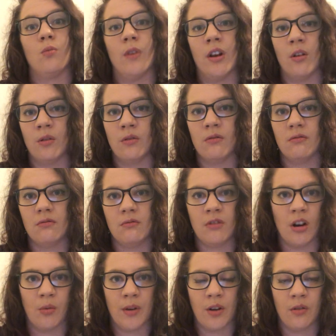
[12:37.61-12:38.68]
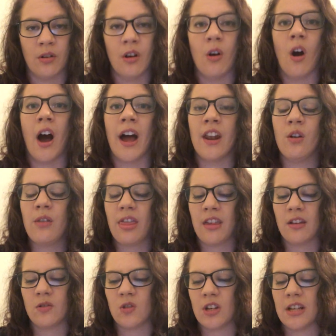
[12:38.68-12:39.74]
We don't know. I don't
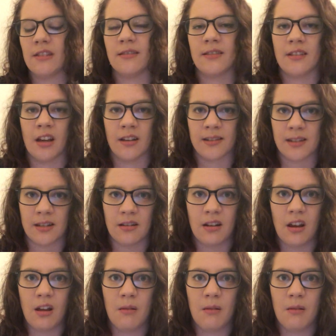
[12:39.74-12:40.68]
think she is dust,